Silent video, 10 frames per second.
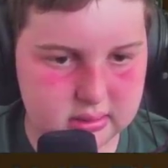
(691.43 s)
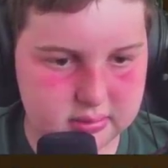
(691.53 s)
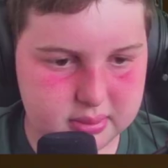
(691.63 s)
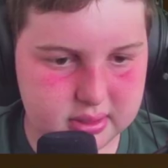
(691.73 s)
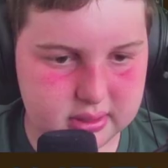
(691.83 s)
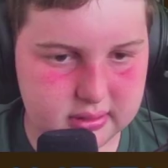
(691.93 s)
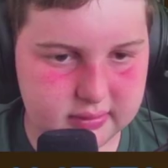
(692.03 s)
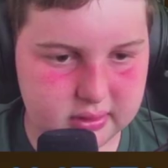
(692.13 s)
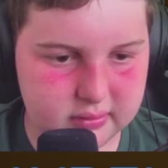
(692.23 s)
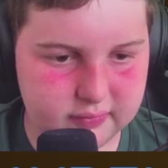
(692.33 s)
put your
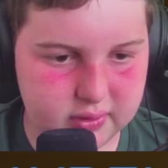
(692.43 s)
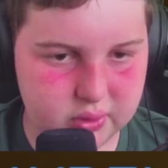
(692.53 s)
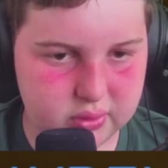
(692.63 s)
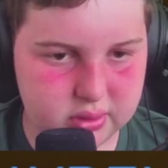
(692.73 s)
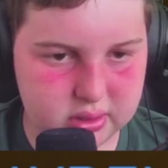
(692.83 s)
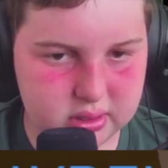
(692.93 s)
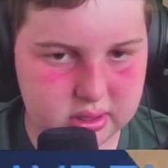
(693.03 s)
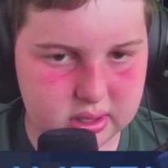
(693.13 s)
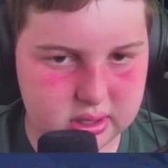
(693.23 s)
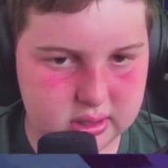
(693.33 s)
little phone
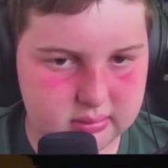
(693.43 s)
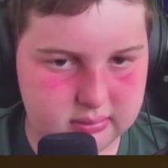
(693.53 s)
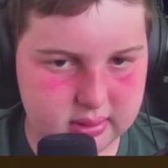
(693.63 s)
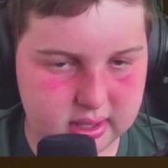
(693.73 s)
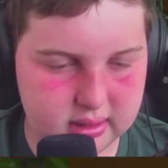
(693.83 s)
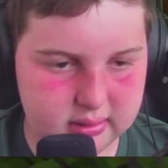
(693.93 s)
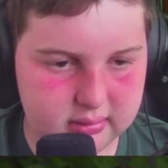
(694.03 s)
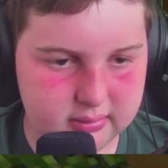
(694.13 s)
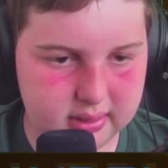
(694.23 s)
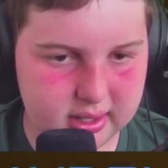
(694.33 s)

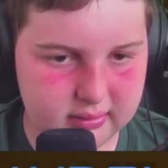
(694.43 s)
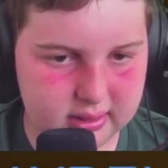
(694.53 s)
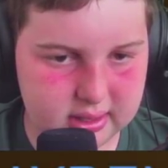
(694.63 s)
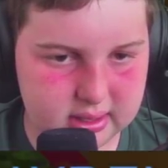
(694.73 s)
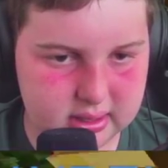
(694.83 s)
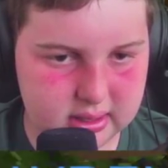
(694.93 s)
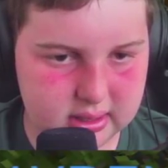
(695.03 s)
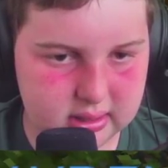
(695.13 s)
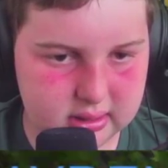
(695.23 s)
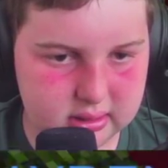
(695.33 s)
battery in there.